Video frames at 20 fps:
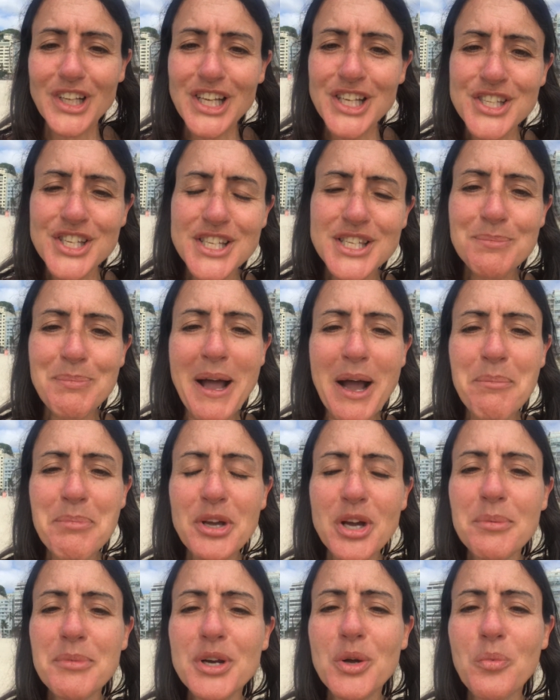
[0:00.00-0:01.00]
So it's about
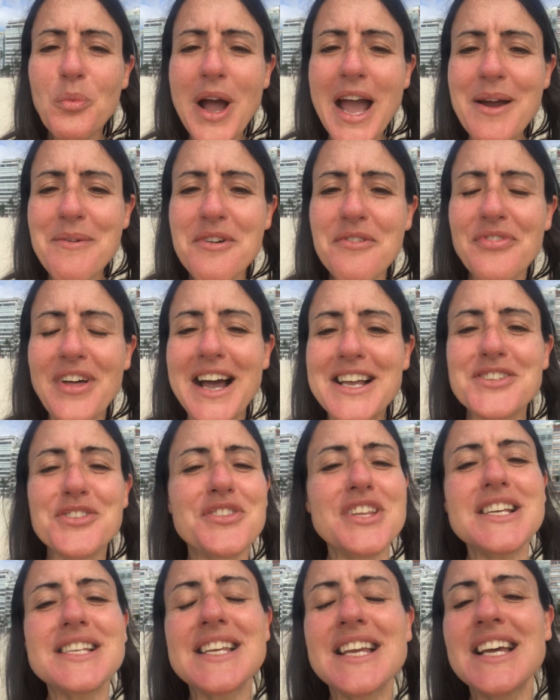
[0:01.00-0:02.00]
becoming aware of that. So
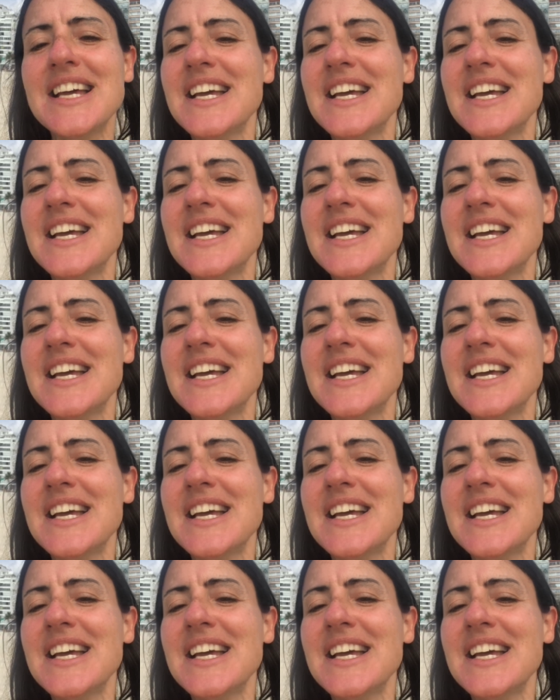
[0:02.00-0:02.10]
this